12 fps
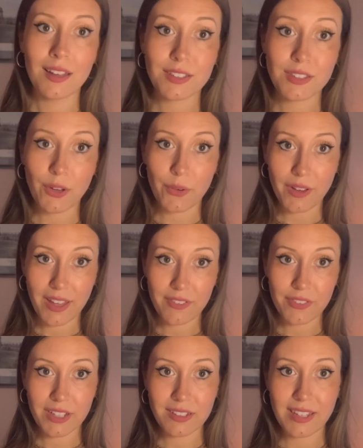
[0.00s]
So
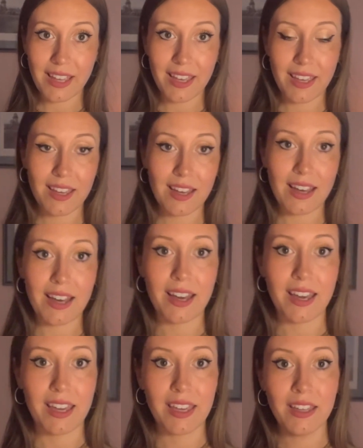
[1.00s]
every day
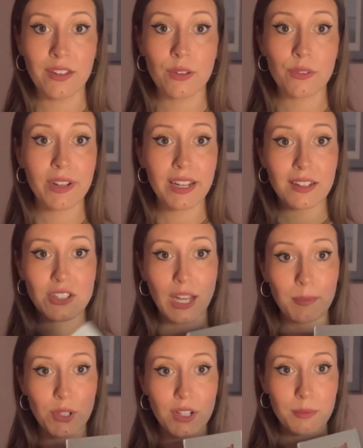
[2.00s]
I read a
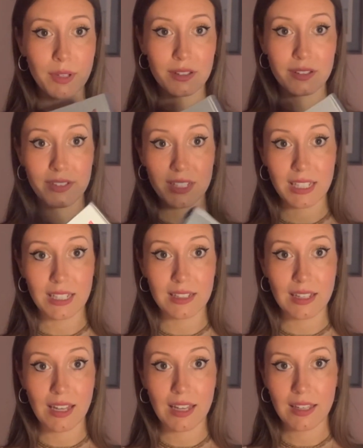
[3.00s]
chapter of
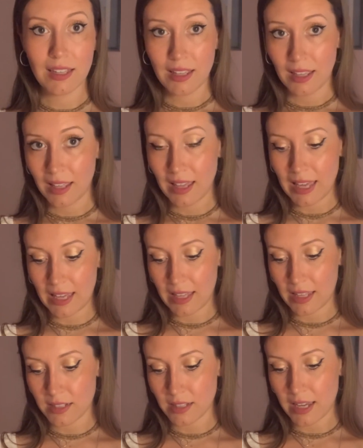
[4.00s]
Bhagavad-gita
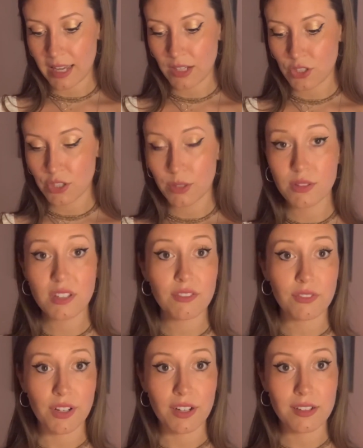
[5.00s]
and I choose a
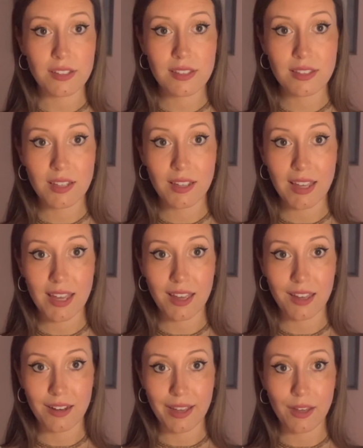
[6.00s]
verse
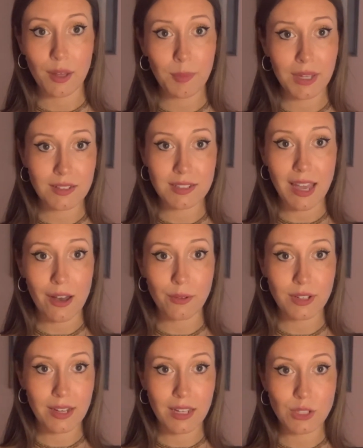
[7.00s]
and I copy it down
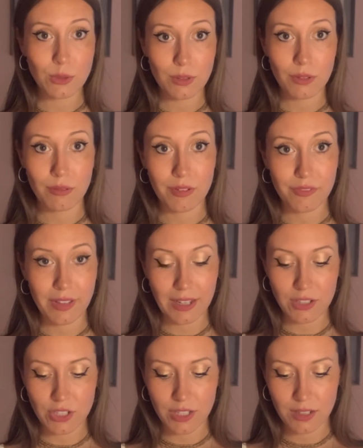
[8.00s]
and I do a little
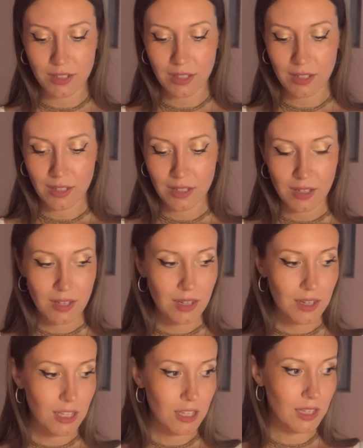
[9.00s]
reflection
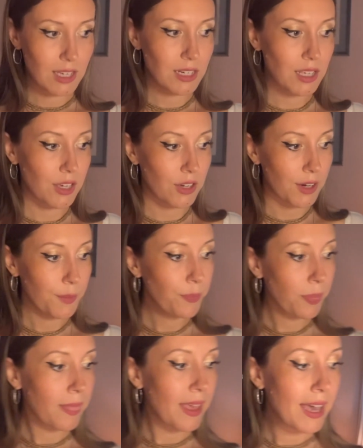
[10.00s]
in here.
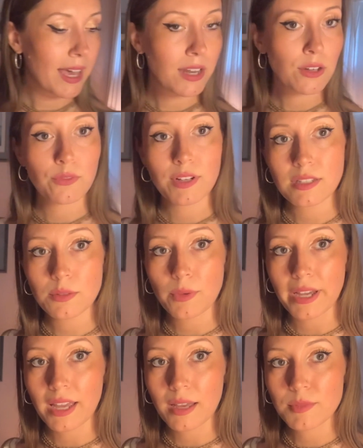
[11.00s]
And the reason
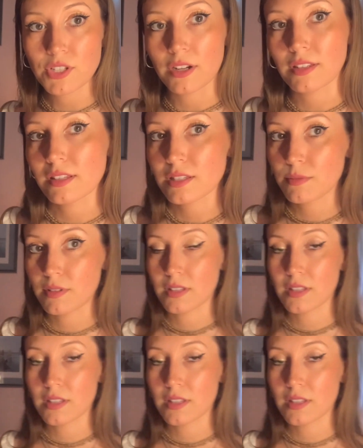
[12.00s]
why I'm sharing this with